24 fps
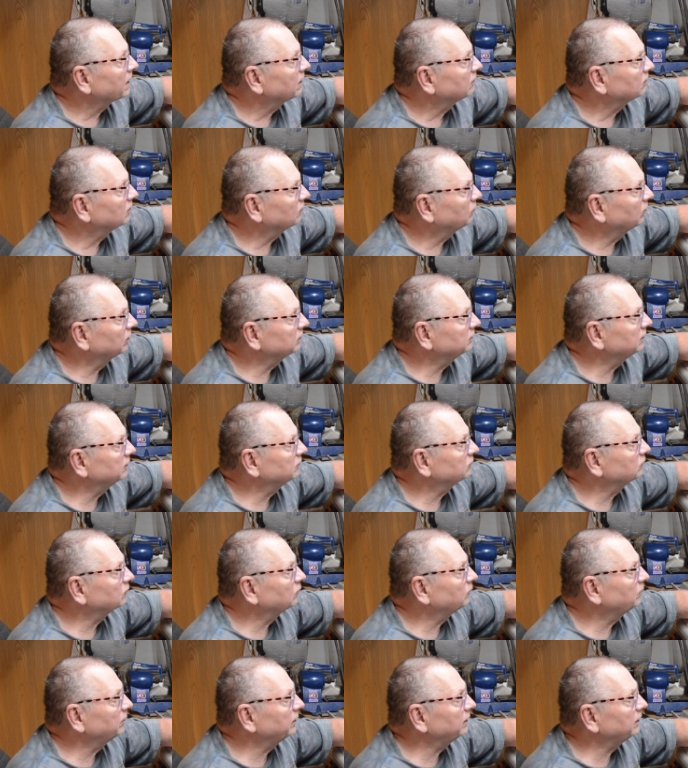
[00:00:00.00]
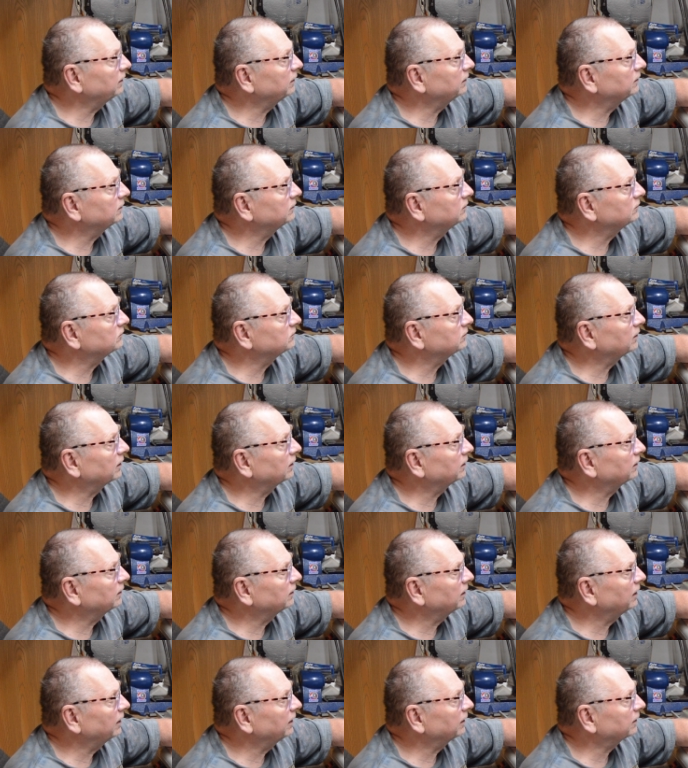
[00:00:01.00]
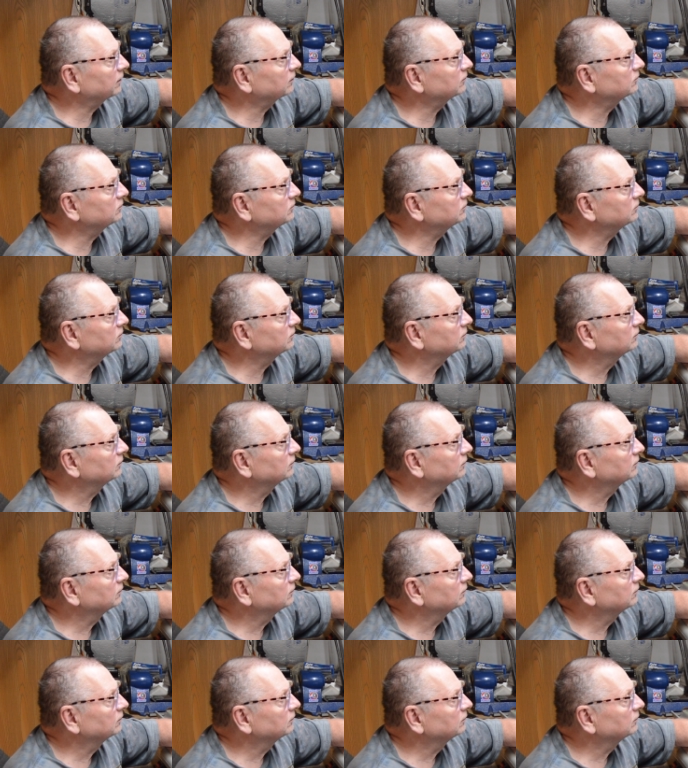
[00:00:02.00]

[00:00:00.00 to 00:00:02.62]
so what this will be is a hex